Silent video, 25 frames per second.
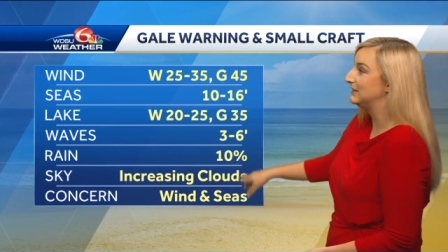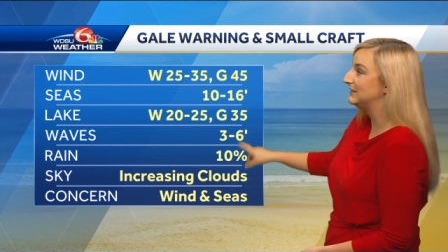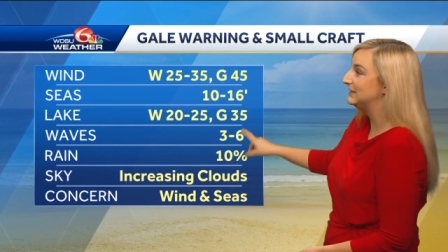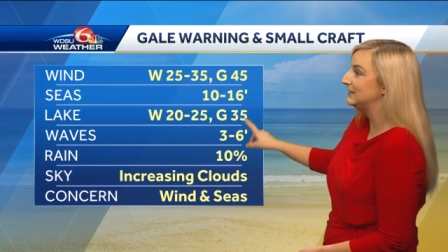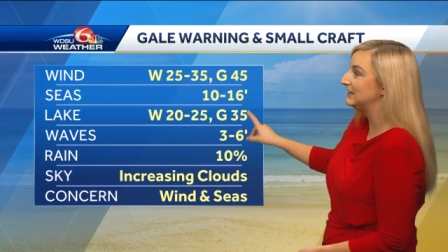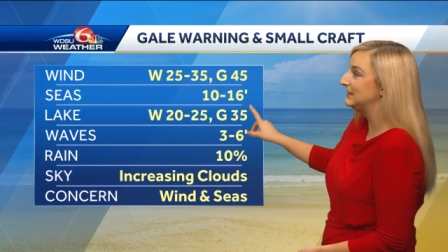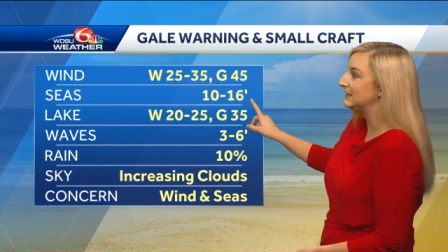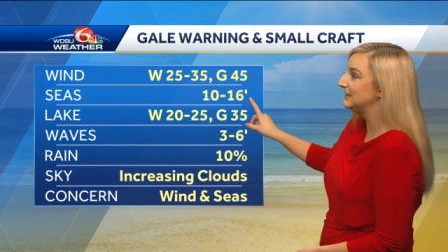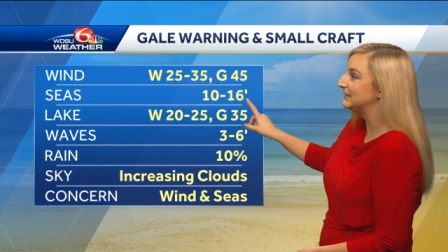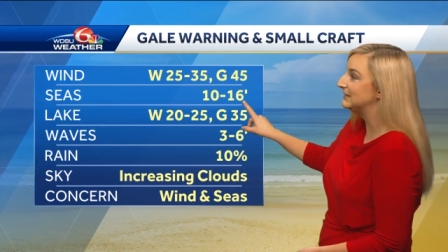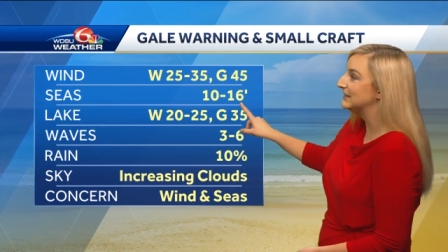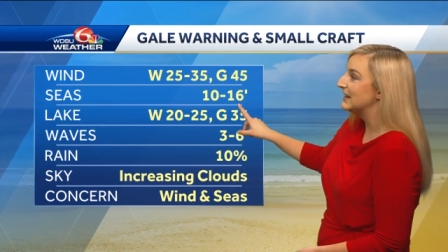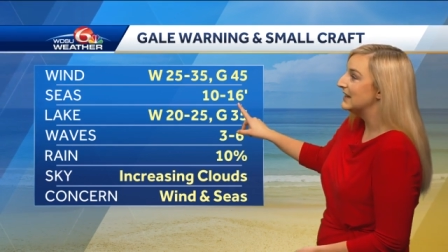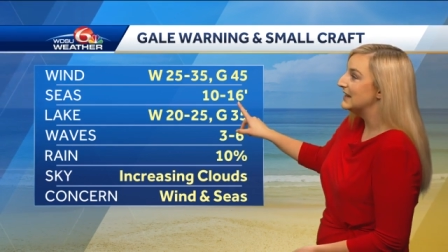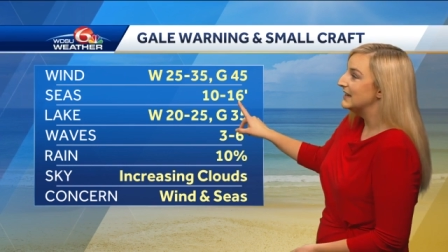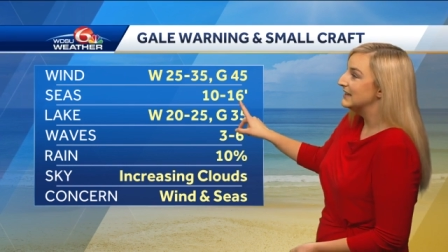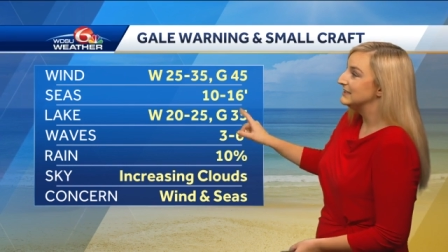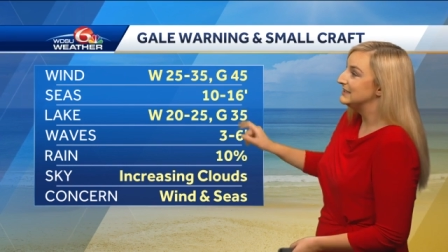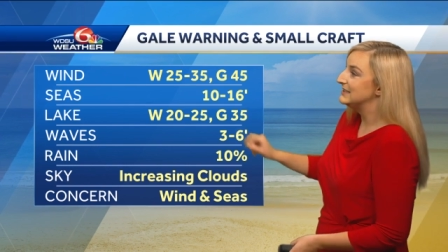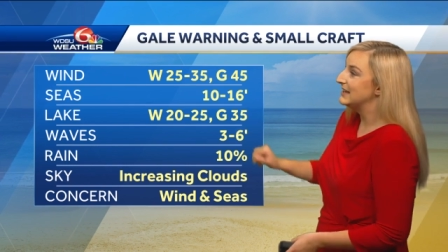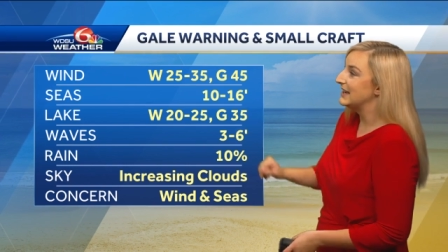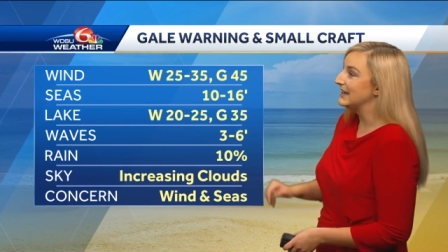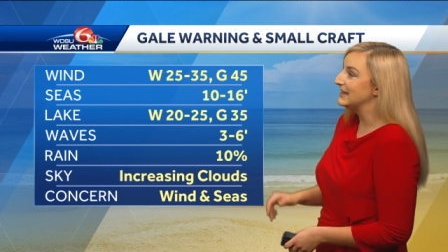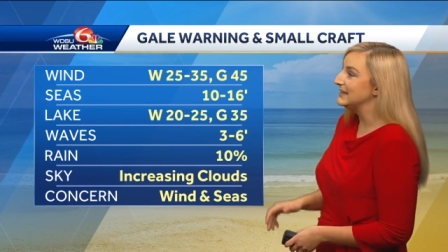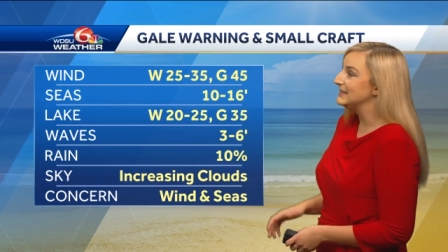Seas
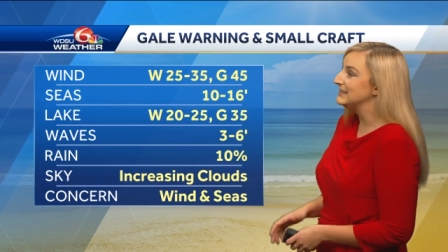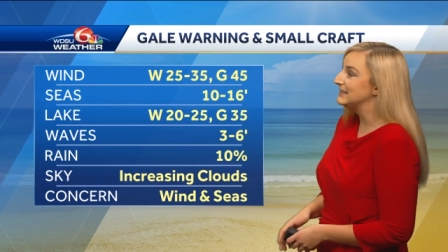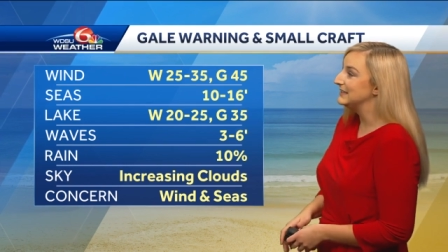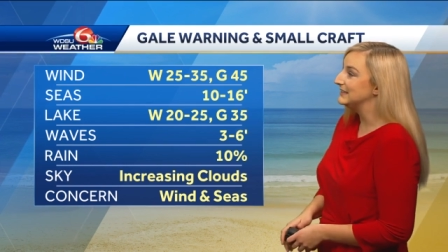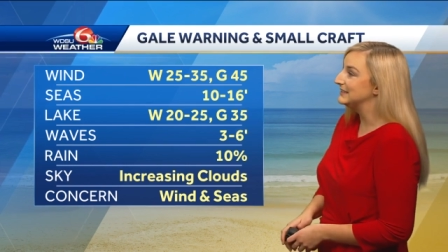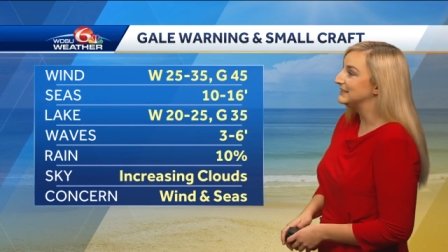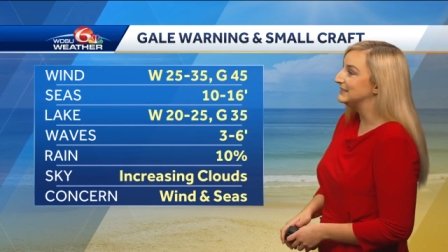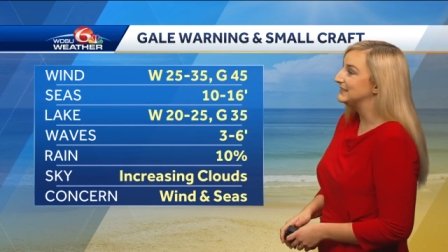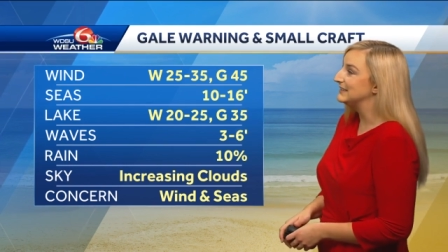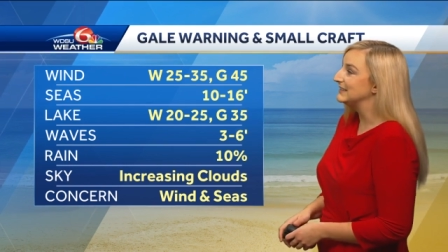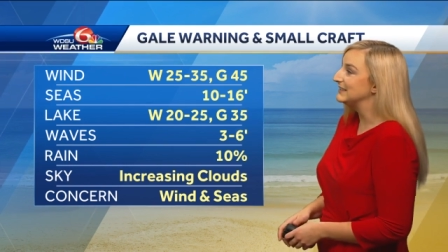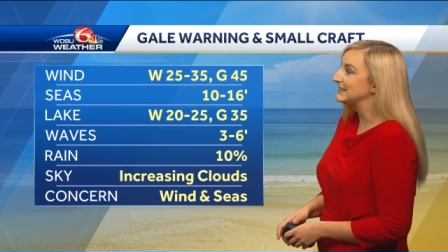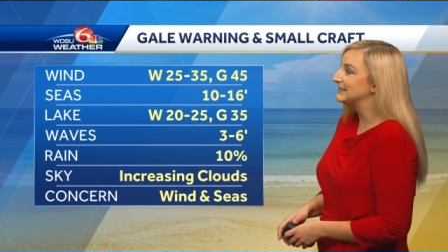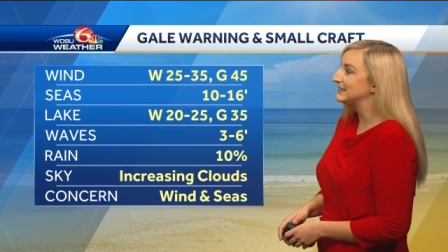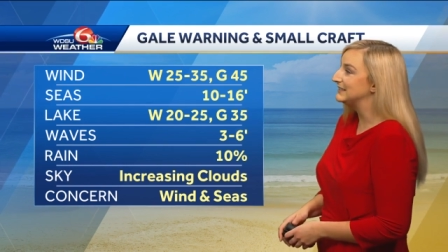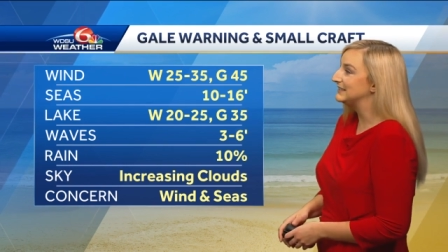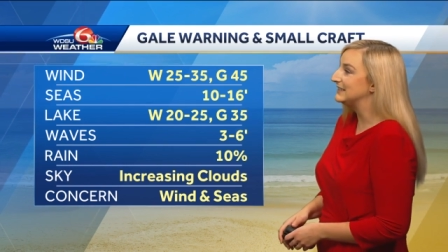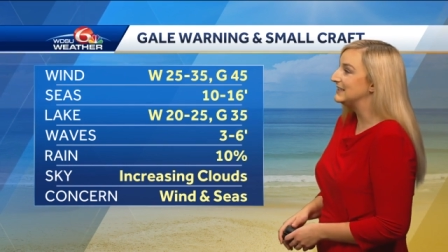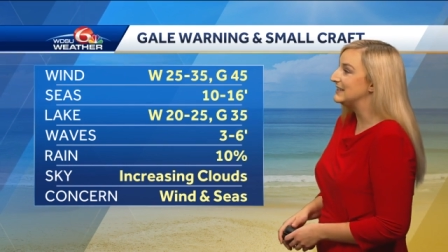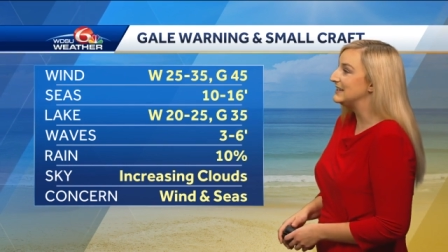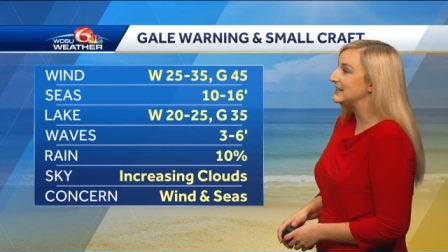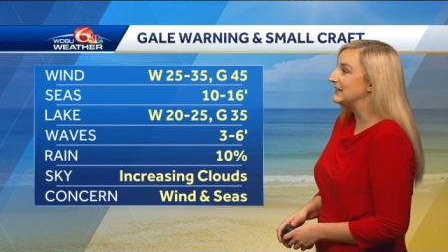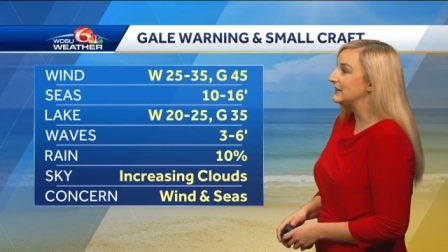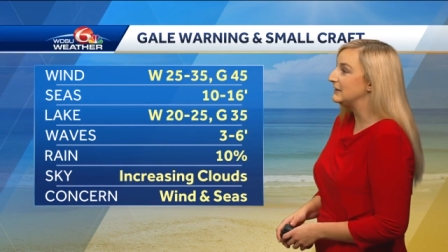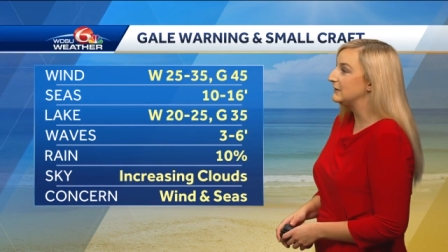ten to
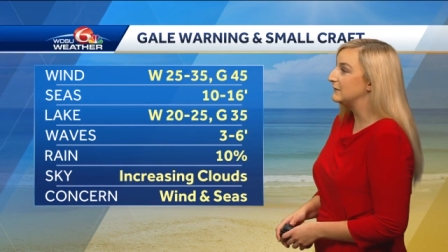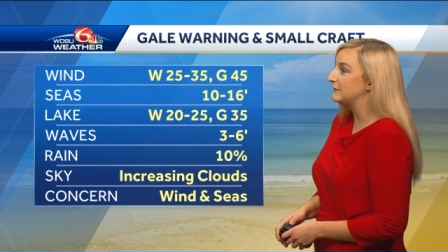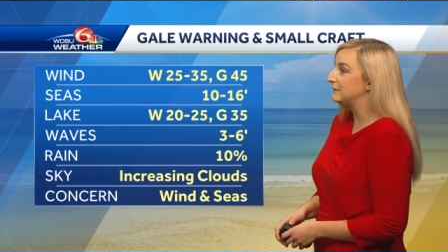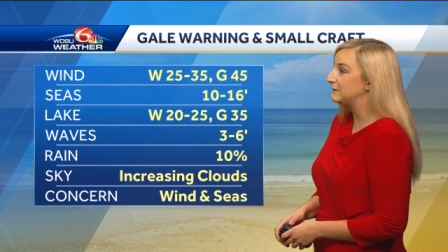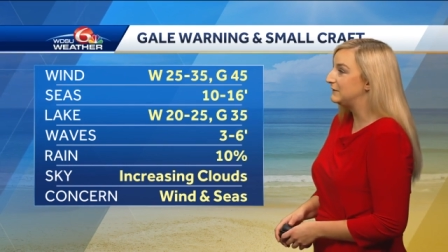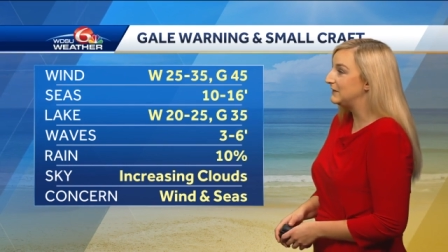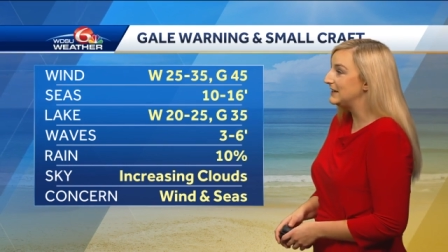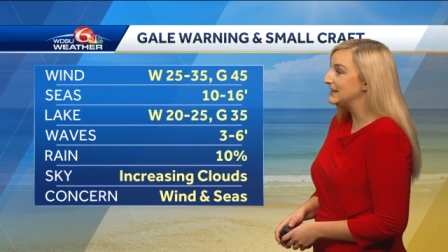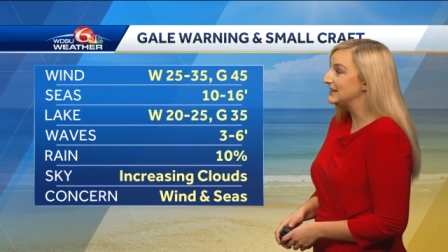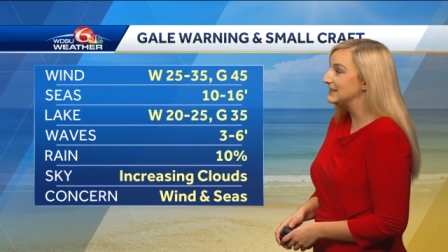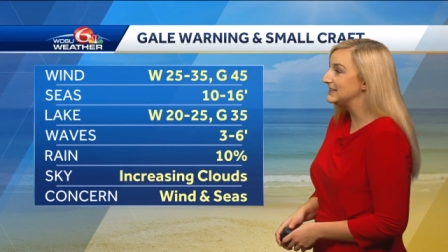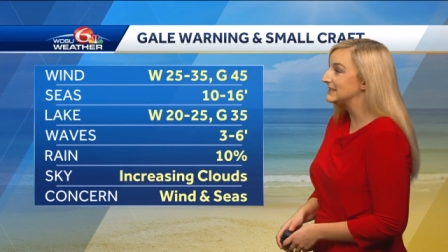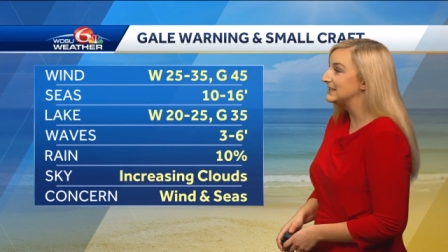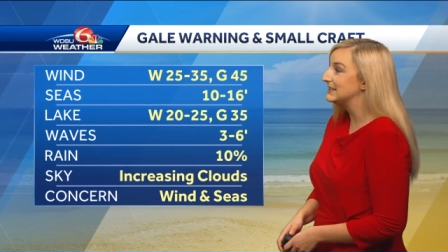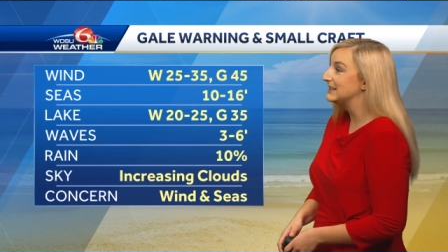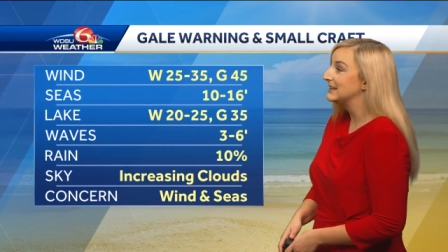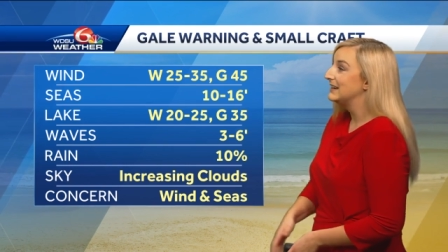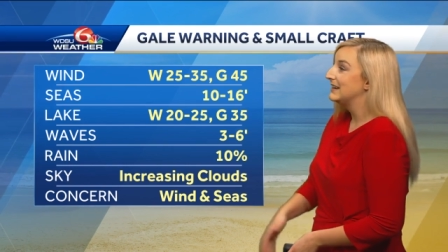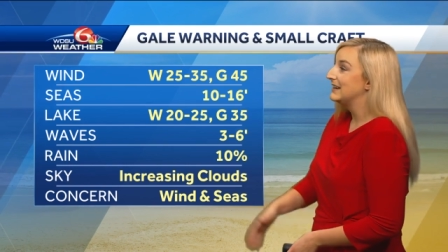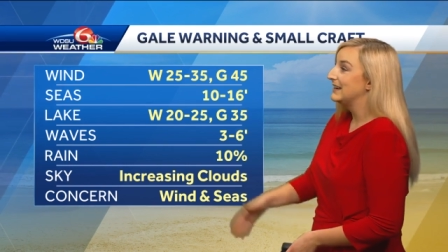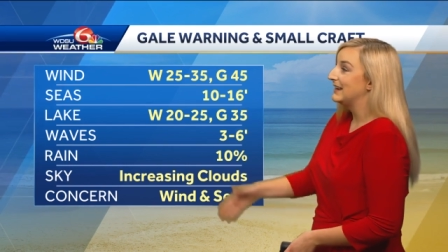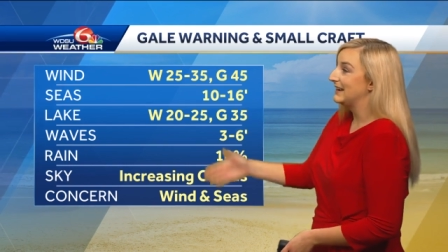sixteen feet